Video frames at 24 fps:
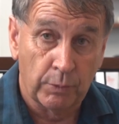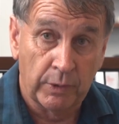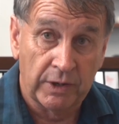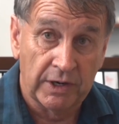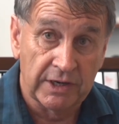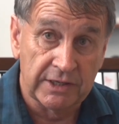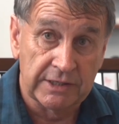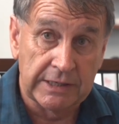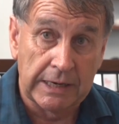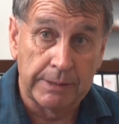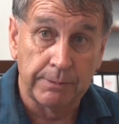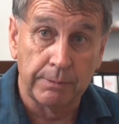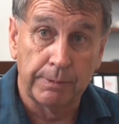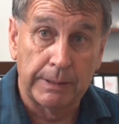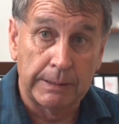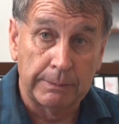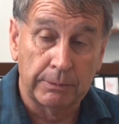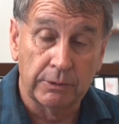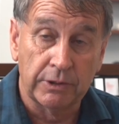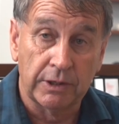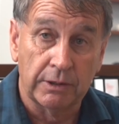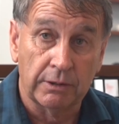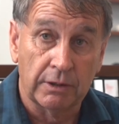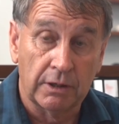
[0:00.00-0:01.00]
disabled
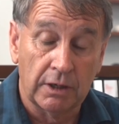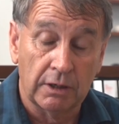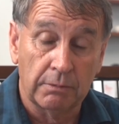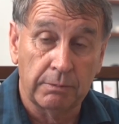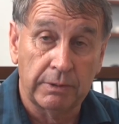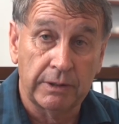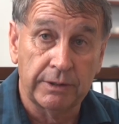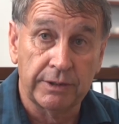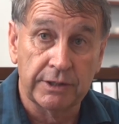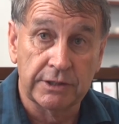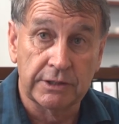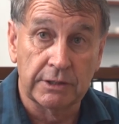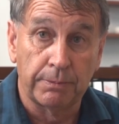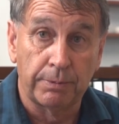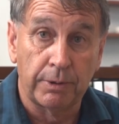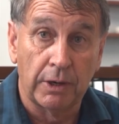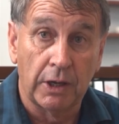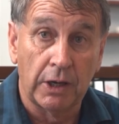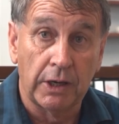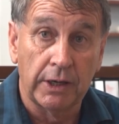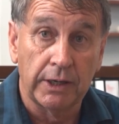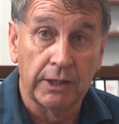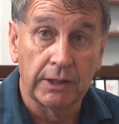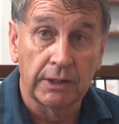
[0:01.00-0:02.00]
people can be the
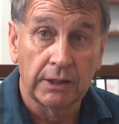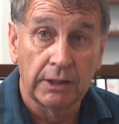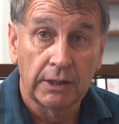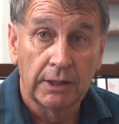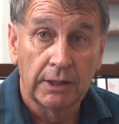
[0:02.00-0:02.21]
supplier,